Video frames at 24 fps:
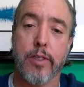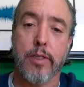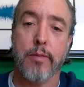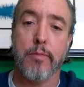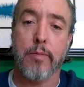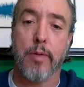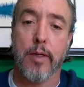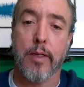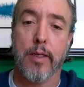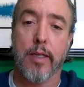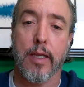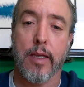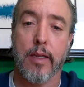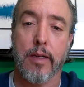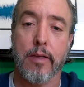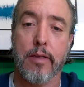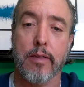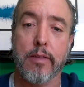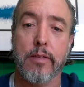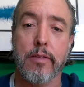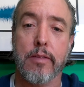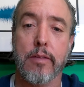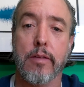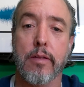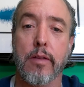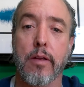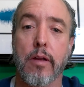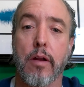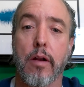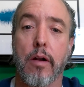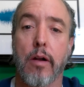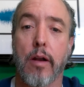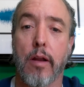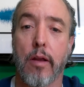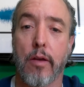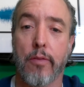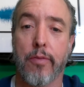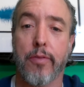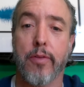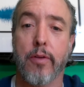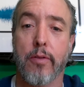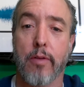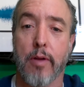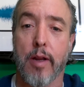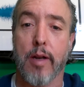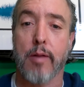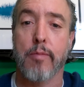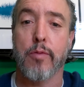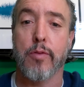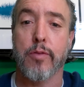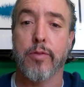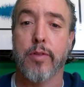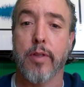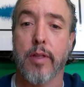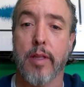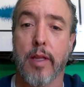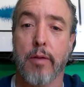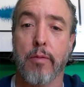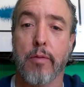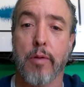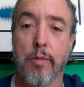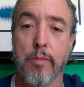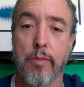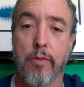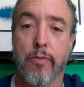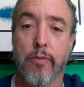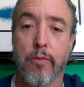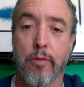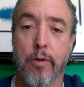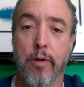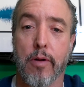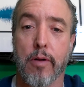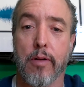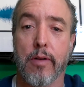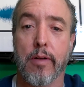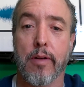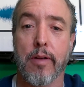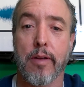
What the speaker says: in Montana are healthier animals than they were before.